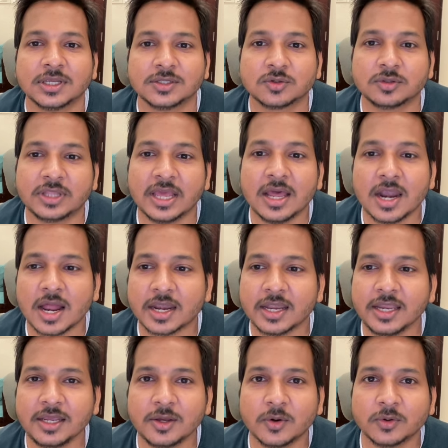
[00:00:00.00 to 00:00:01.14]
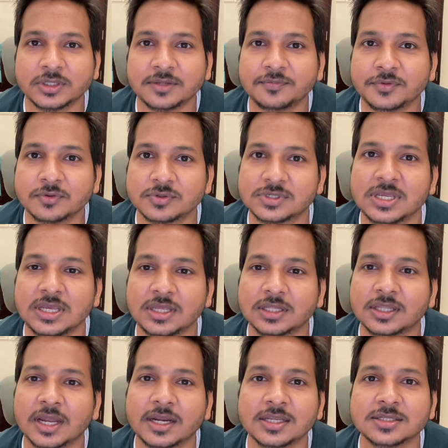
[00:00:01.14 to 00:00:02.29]
So their earning growth, if you see,
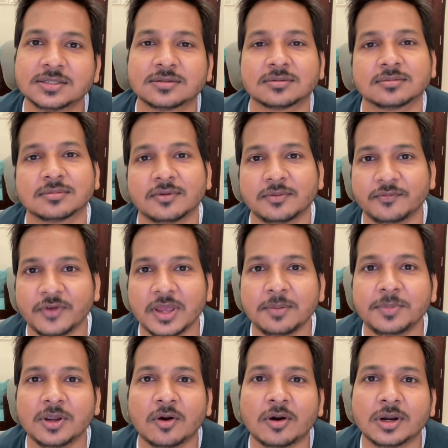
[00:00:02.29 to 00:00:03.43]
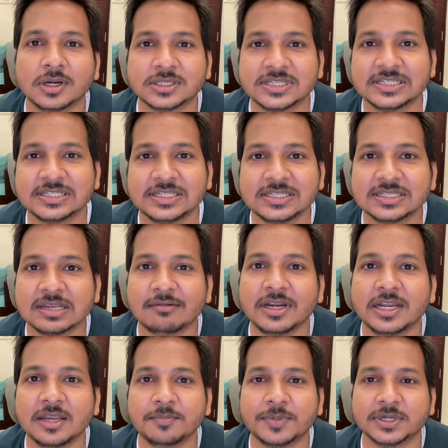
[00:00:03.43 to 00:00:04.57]
that is way beyond
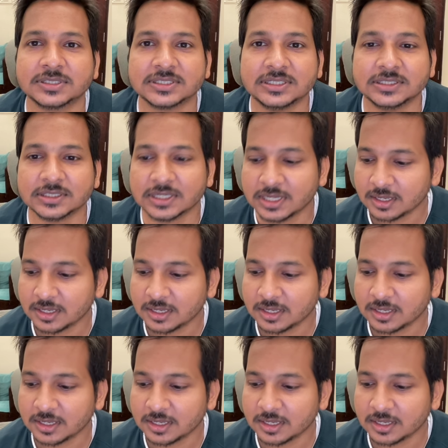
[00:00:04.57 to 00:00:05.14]
60-70%.